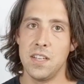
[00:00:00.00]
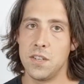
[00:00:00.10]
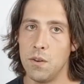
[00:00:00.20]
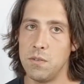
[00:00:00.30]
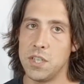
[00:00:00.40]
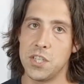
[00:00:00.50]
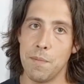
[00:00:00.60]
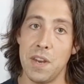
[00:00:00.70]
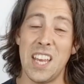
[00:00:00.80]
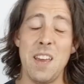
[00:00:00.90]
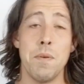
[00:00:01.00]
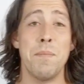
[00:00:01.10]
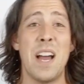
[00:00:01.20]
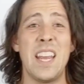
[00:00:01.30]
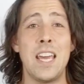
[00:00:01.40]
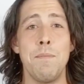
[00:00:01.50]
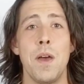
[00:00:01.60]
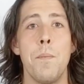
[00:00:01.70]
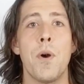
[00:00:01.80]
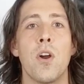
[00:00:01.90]
So just something to keep in mind,
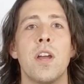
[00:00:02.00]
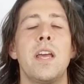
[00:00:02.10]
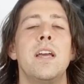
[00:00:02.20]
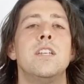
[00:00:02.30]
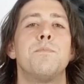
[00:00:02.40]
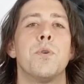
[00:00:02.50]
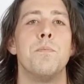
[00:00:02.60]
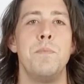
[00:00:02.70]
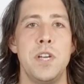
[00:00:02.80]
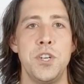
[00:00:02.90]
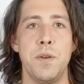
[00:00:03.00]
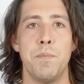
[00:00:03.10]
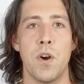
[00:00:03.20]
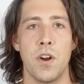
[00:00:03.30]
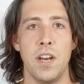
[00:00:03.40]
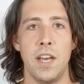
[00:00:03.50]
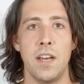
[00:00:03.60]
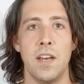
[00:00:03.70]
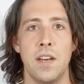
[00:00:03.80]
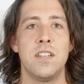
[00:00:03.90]
email marketing is permission marketing.